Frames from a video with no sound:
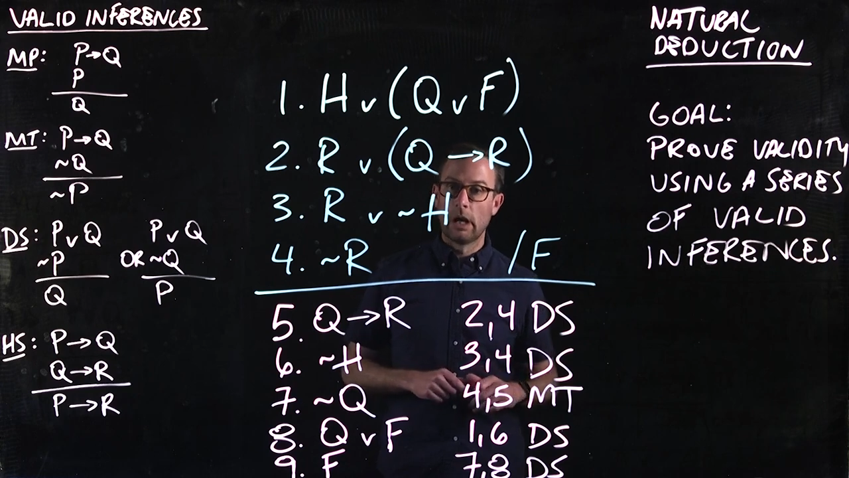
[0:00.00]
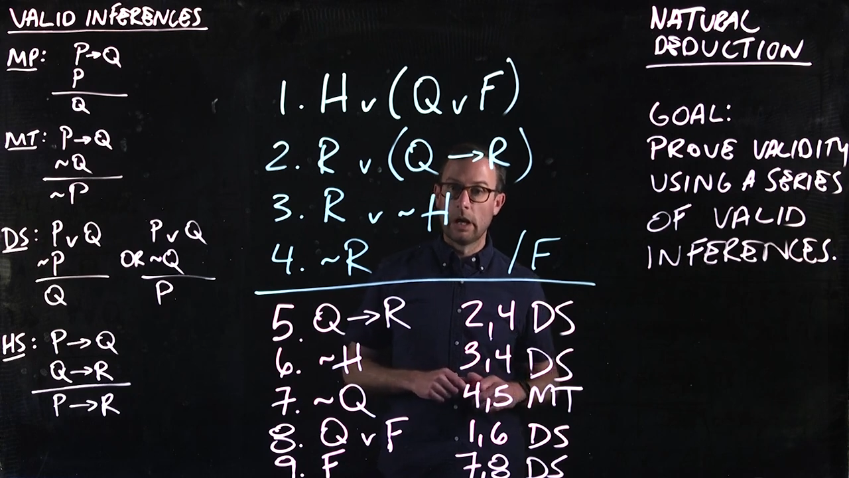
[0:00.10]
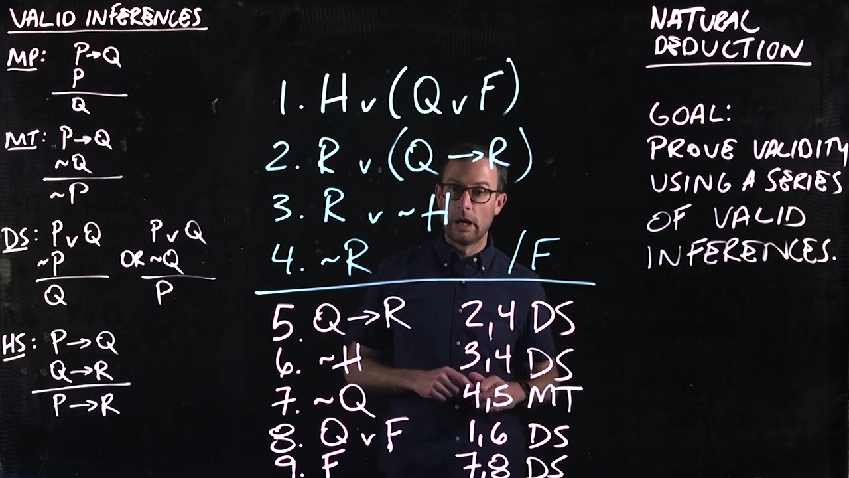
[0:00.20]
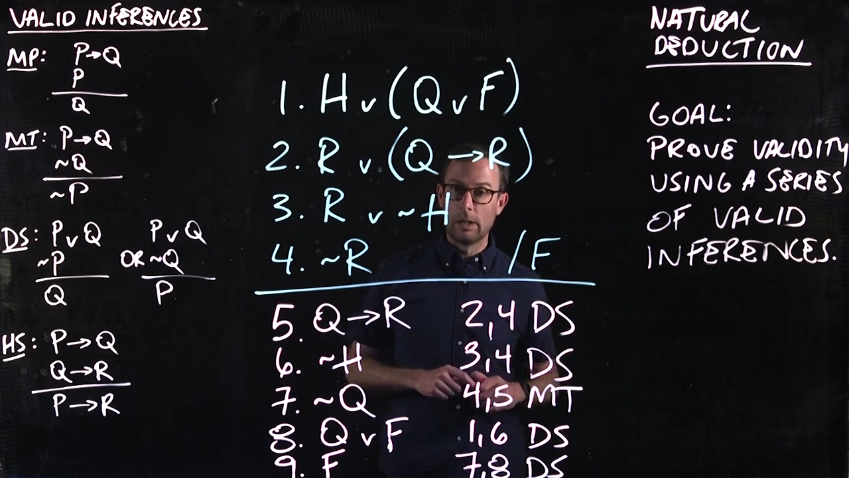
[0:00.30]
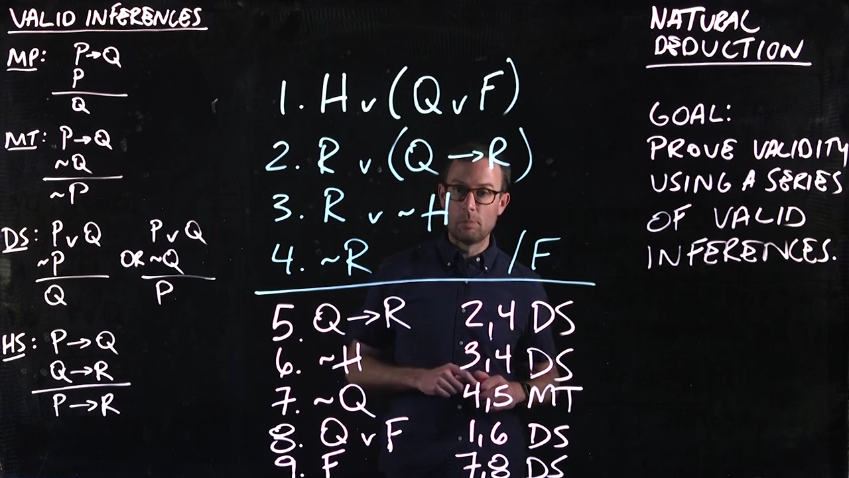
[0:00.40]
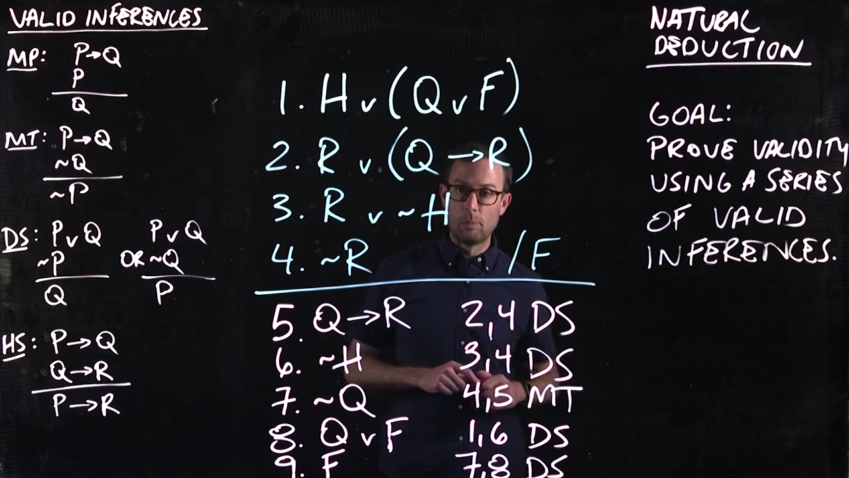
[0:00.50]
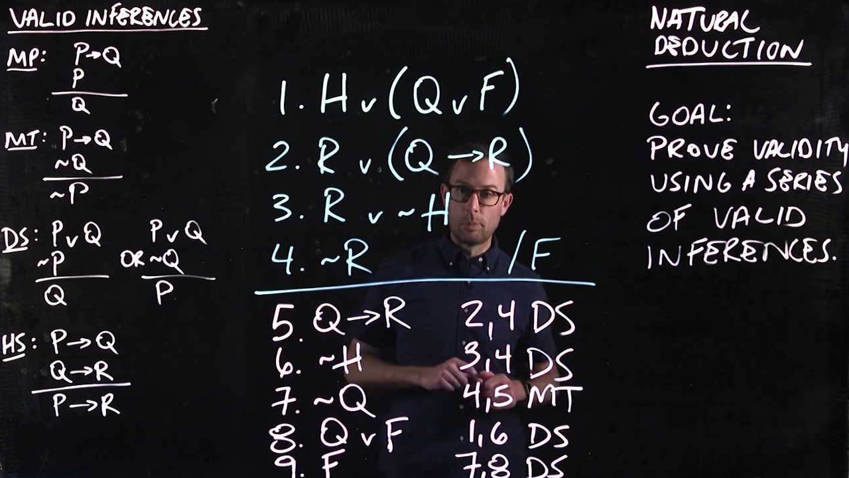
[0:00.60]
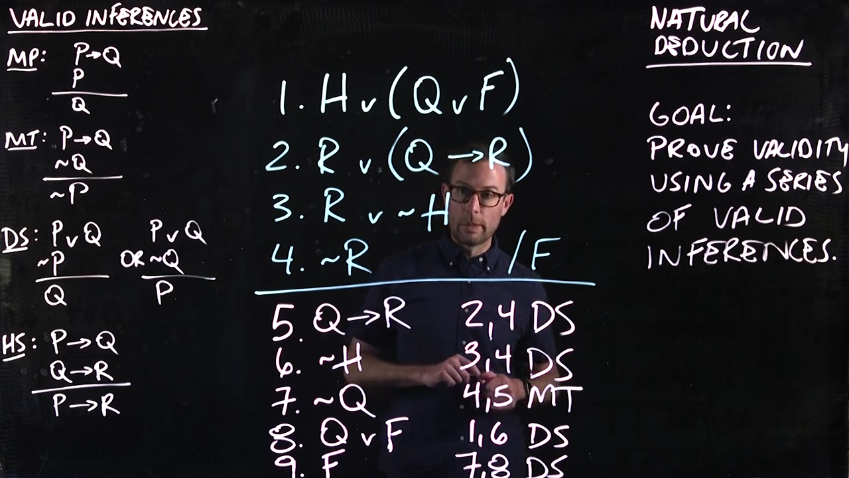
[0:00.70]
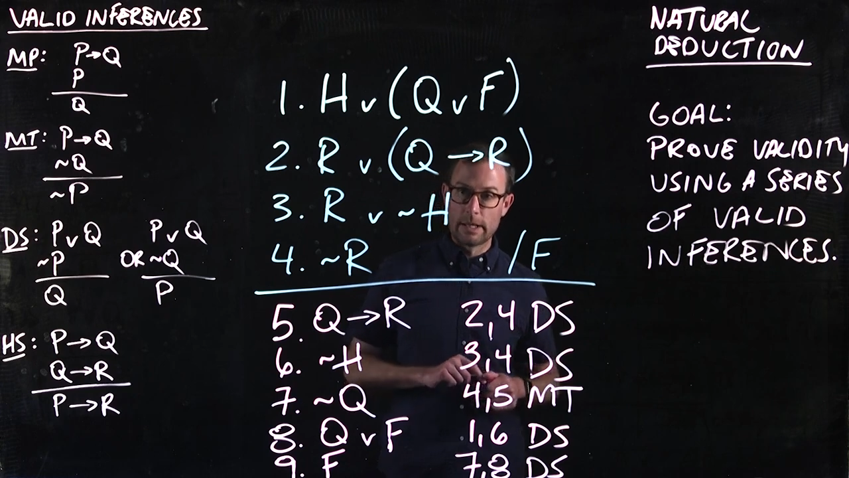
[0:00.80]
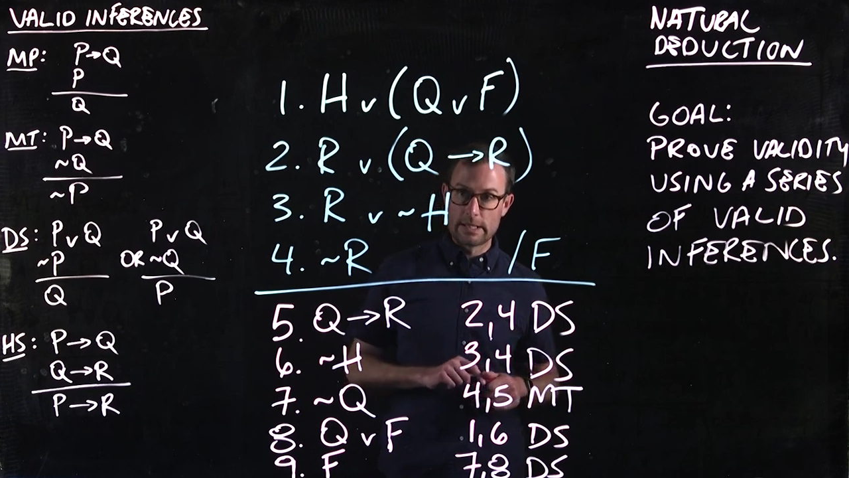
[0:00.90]

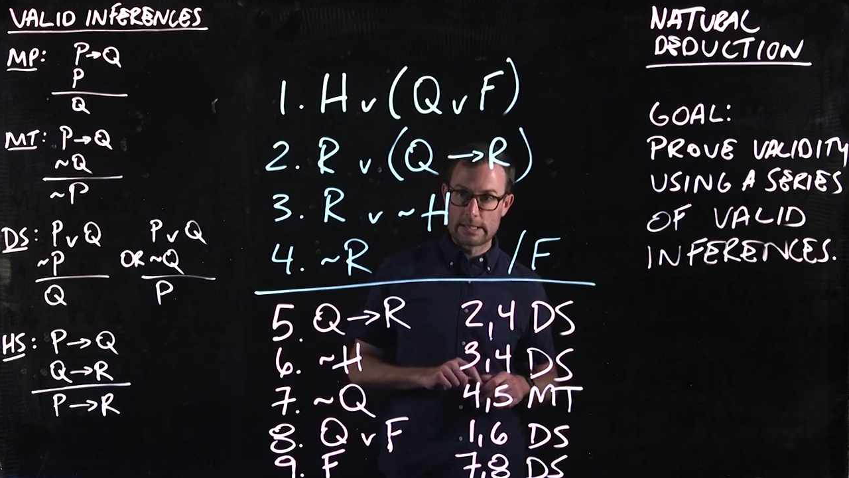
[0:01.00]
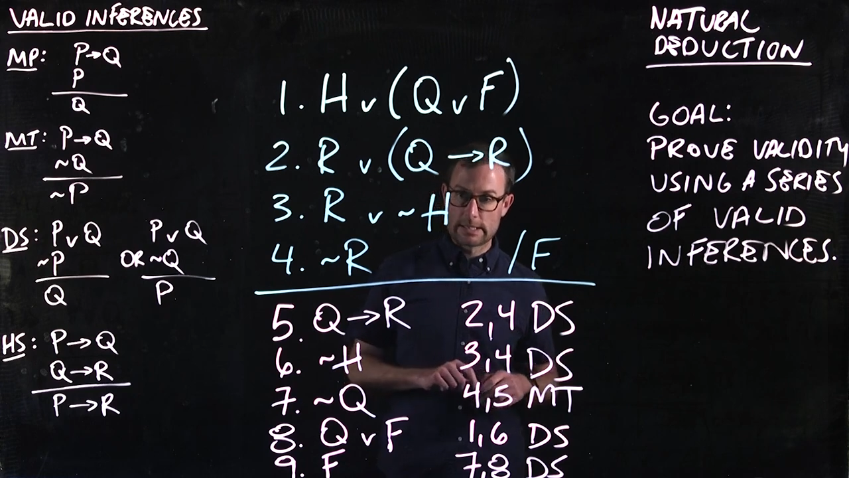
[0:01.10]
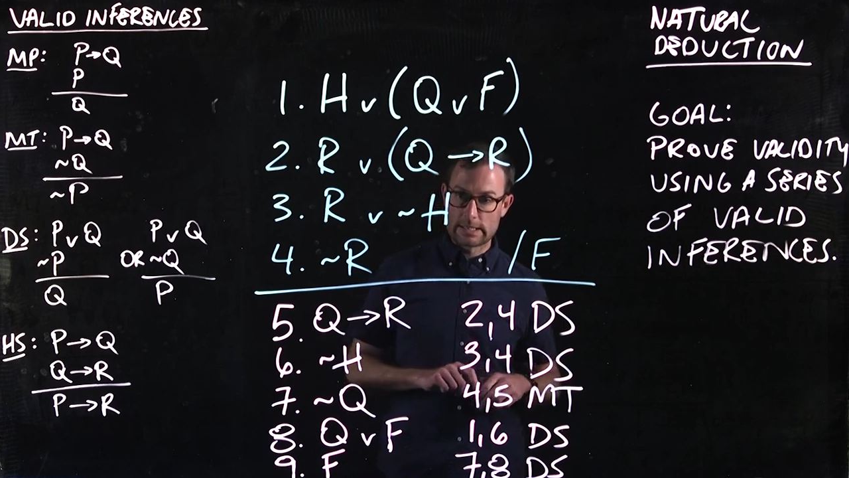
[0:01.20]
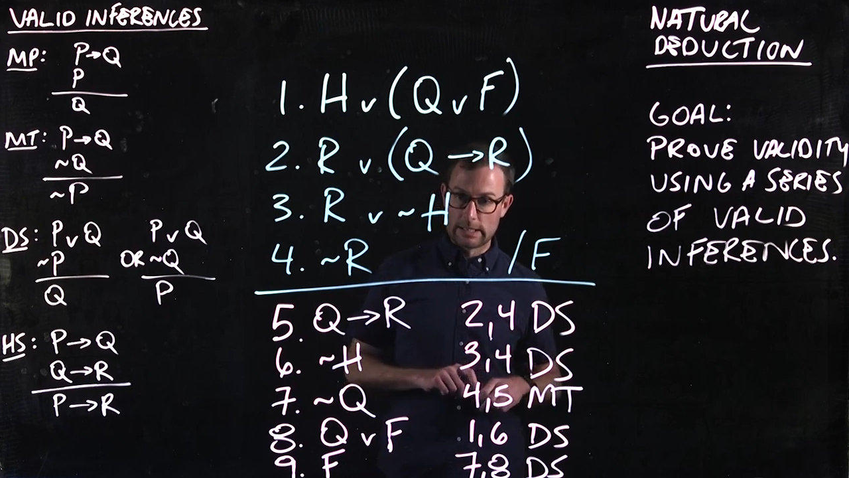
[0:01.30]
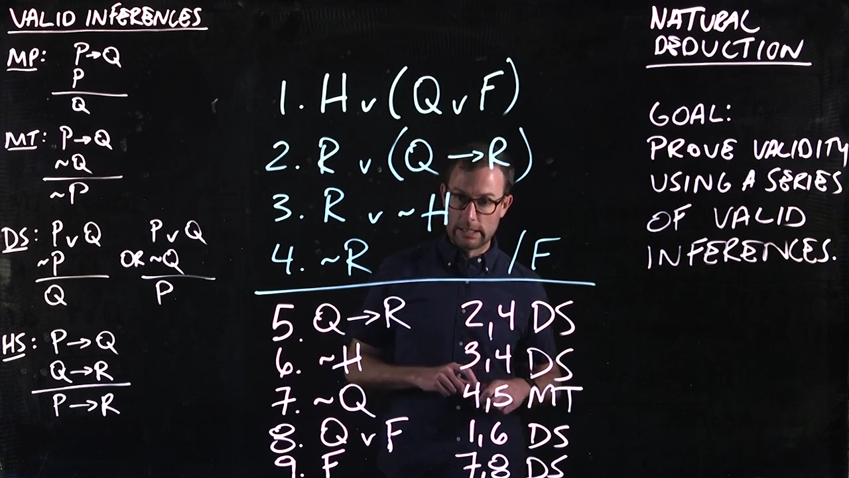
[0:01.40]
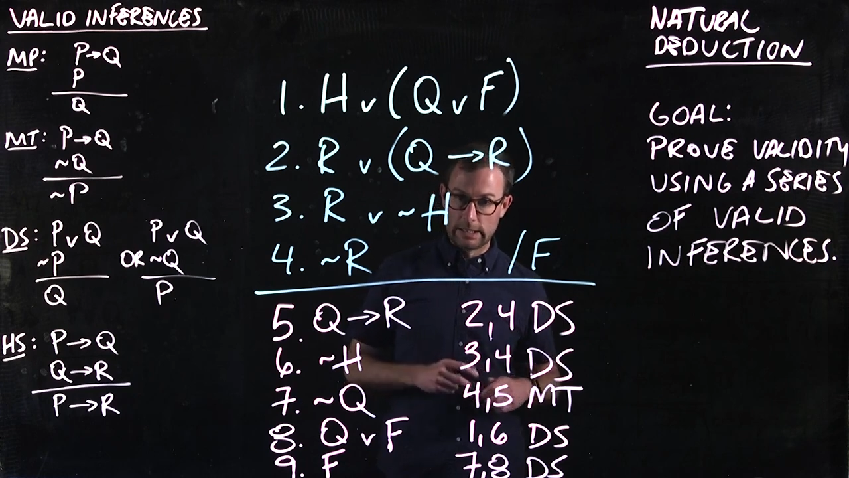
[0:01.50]
But